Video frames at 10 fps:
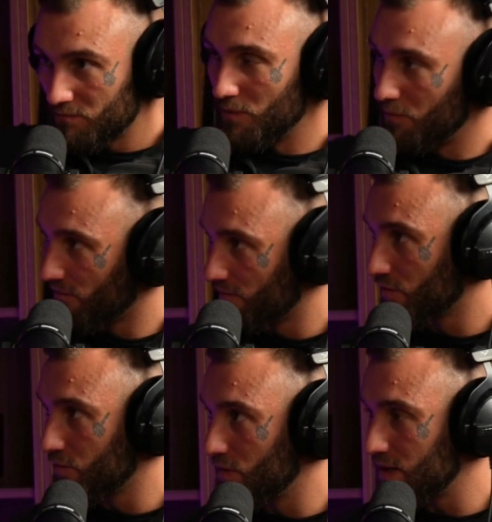my
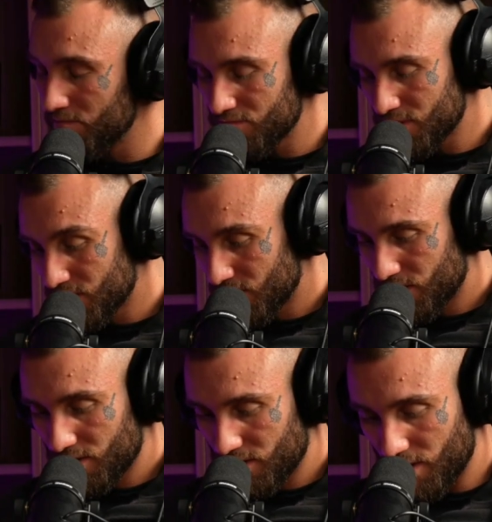brotherhood with him,
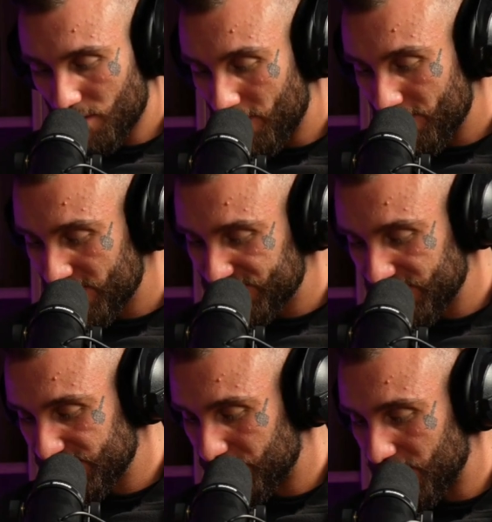my
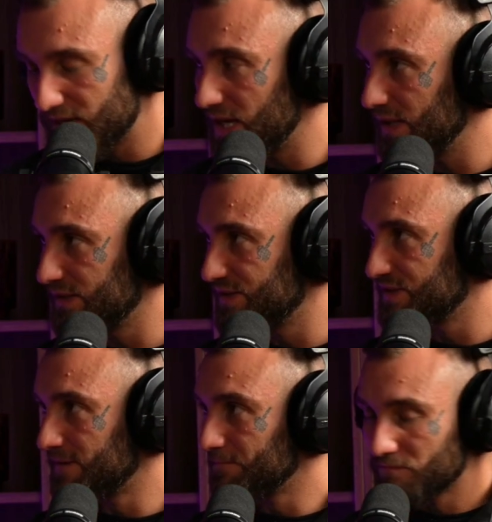missus, my
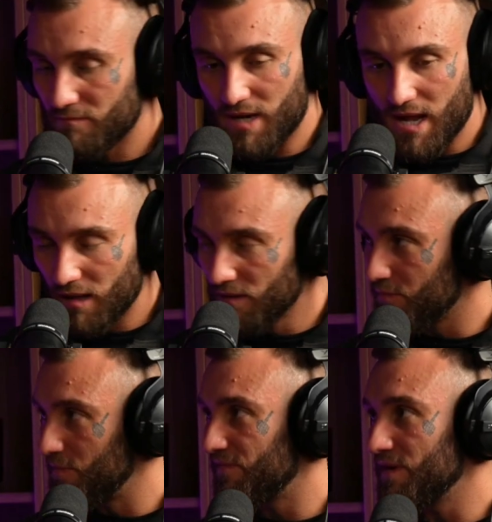kids, my
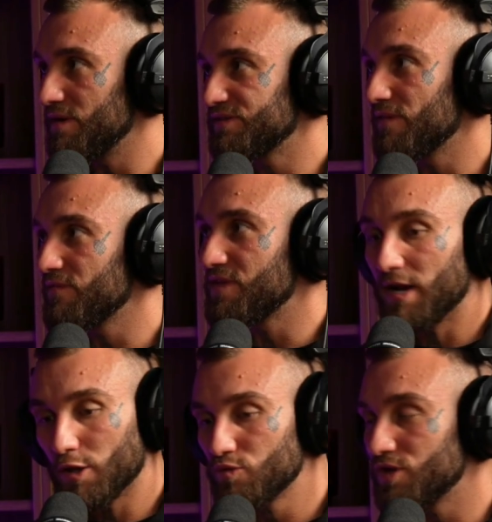health, my fitness, everything,
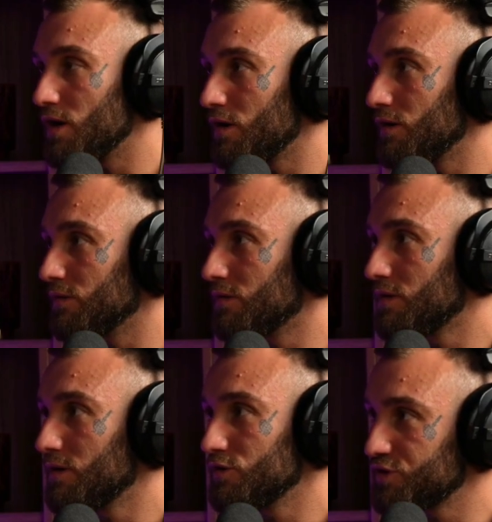I lose it all.
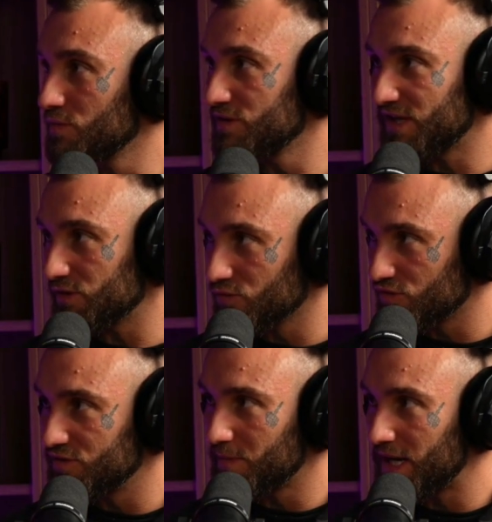As soon as that
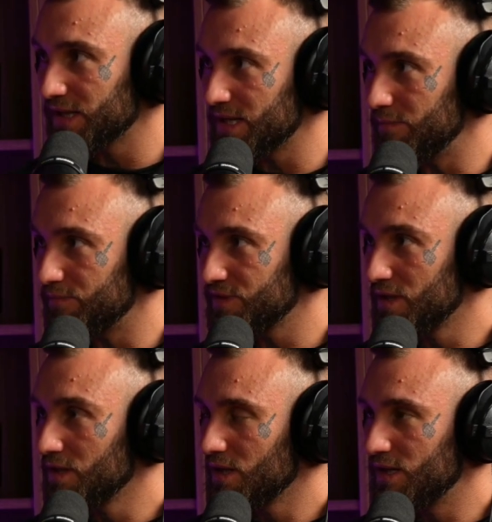touches my lips,
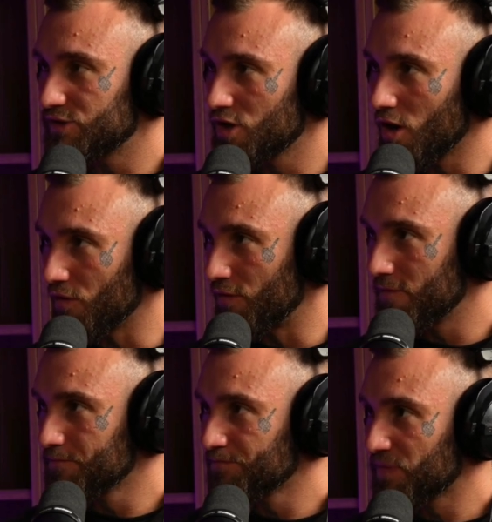it's gone.
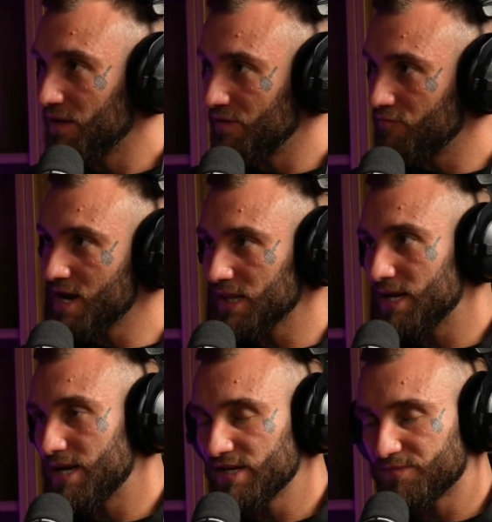The
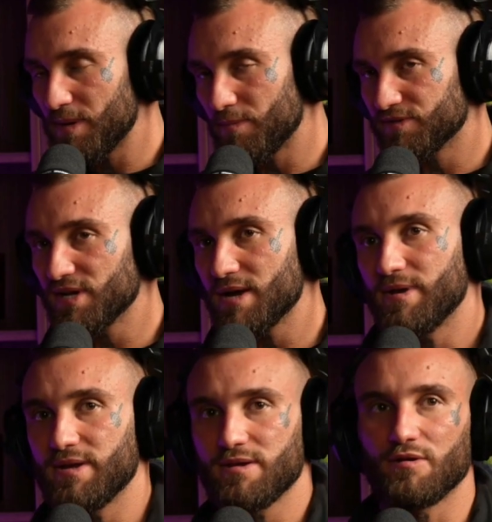reality is, people say to
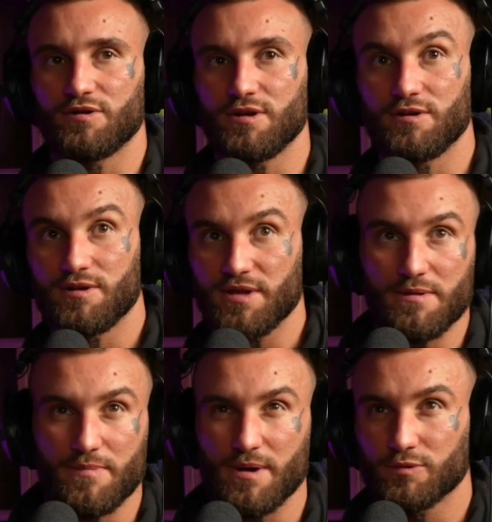me, do you think
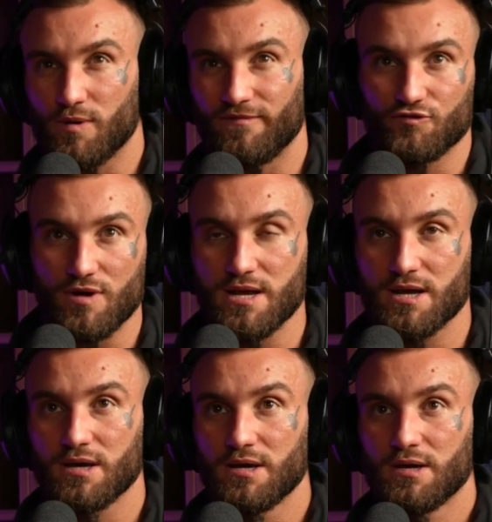you'd be able to have a drink?